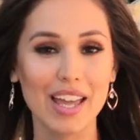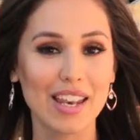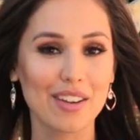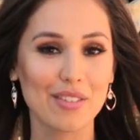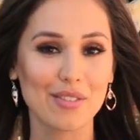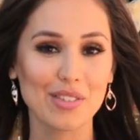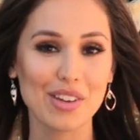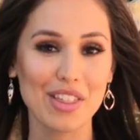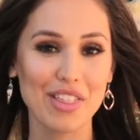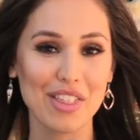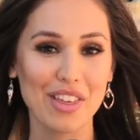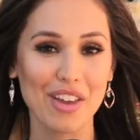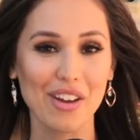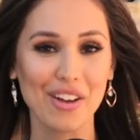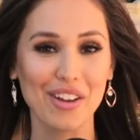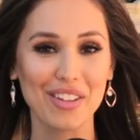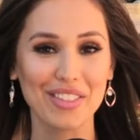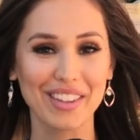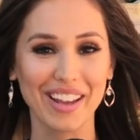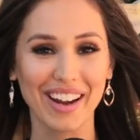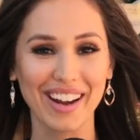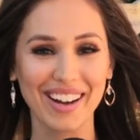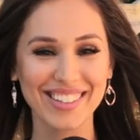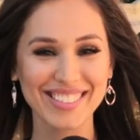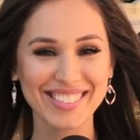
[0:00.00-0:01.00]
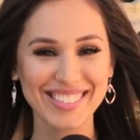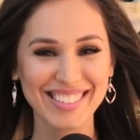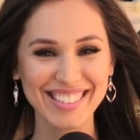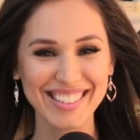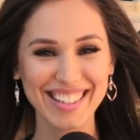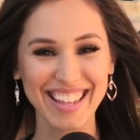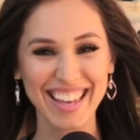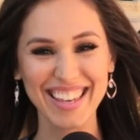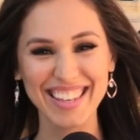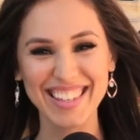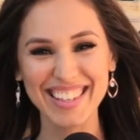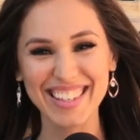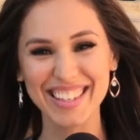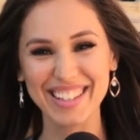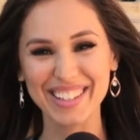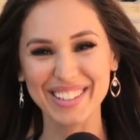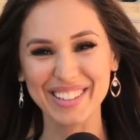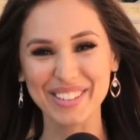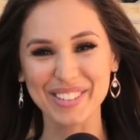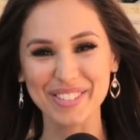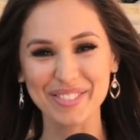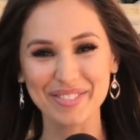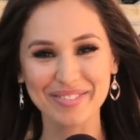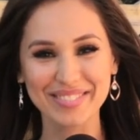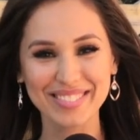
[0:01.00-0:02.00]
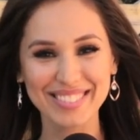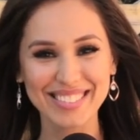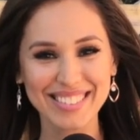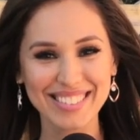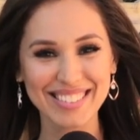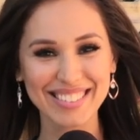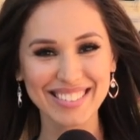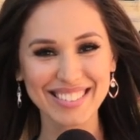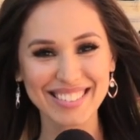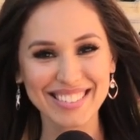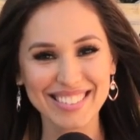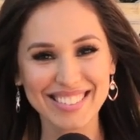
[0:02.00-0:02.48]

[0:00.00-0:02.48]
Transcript: so she's a ring girl, and um, you know,